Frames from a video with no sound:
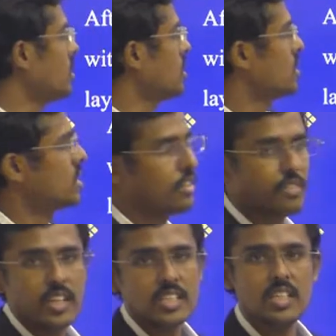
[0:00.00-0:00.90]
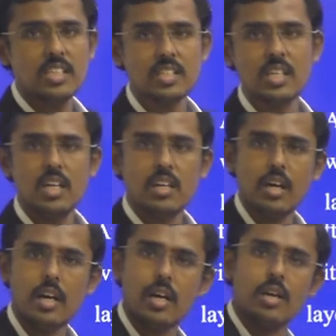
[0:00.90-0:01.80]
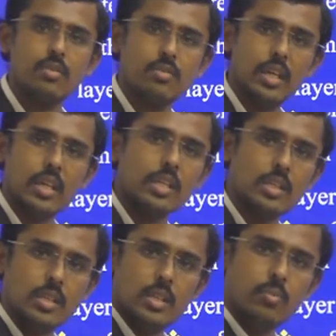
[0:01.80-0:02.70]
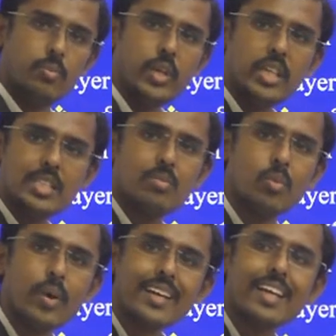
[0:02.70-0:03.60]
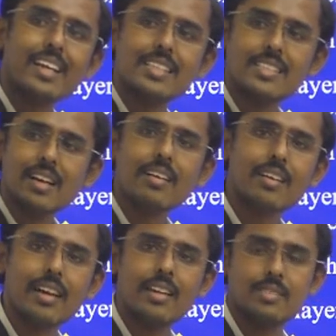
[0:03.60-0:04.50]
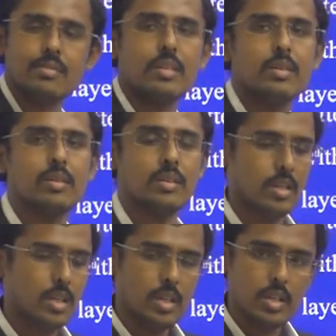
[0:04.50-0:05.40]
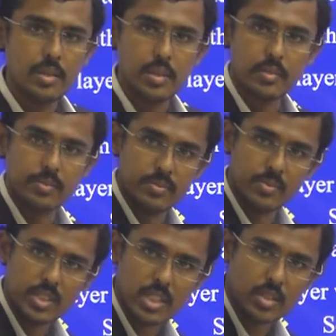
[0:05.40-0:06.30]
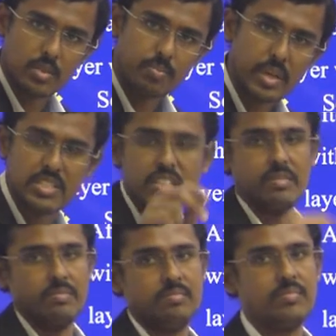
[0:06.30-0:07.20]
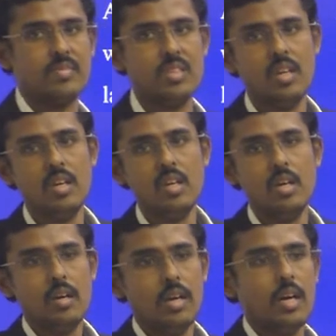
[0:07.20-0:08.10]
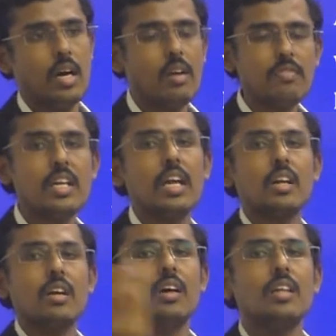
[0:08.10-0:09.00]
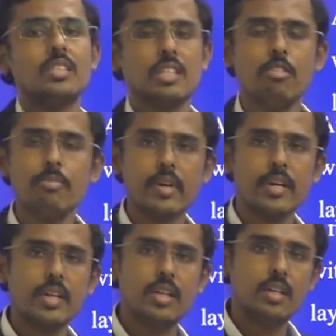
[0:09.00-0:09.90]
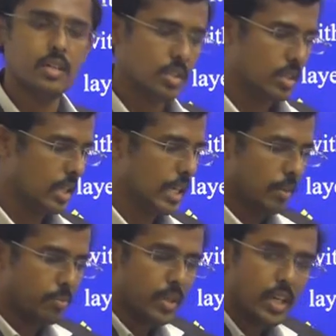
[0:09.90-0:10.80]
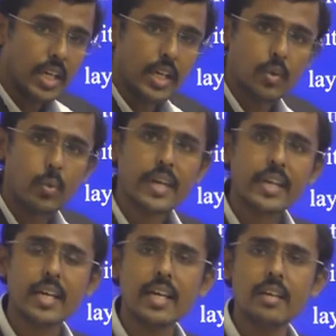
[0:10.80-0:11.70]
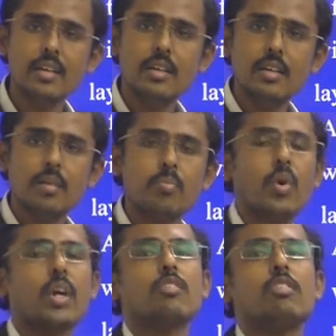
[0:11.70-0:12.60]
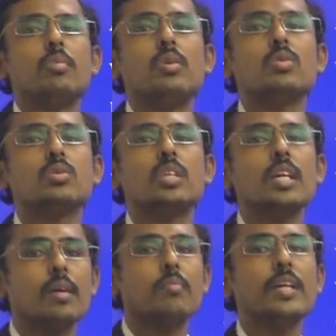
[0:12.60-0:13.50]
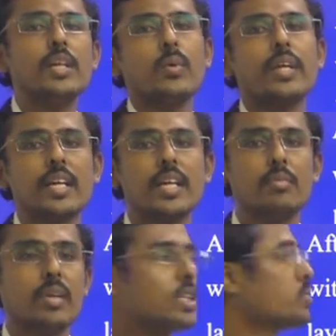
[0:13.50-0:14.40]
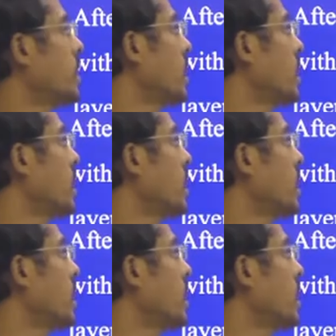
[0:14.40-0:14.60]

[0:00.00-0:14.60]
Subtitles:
the surfaces, we are putting some white color, chalk colors we are just pasting. After alcohol is evaporated, a complete white color product will be looks in a complete white color because we